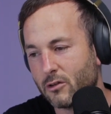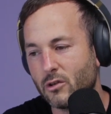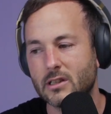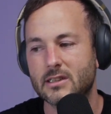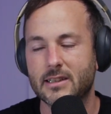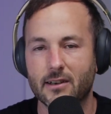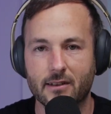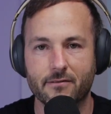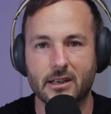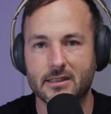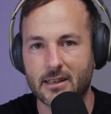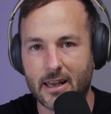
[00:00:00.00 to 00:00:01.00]
You can still
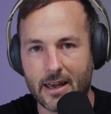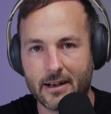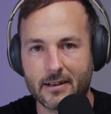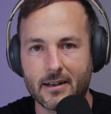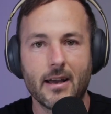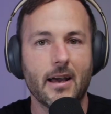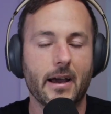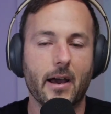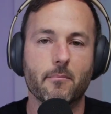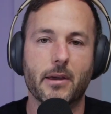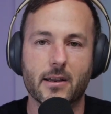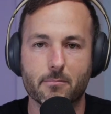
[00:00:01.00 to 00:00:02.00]
invest in Canada
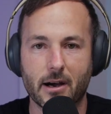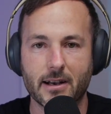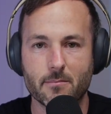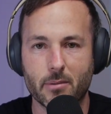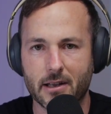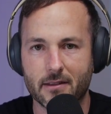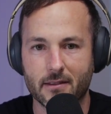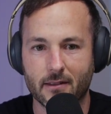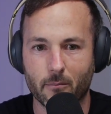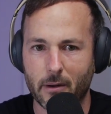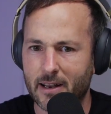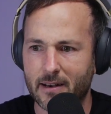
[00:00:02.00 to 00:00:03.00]
and make money, but
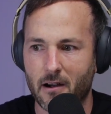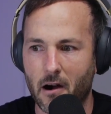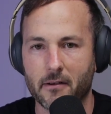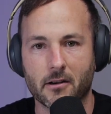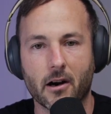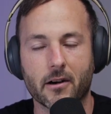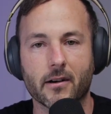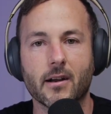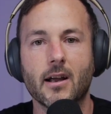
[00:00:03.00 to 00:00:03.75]
they're making it harder and harder.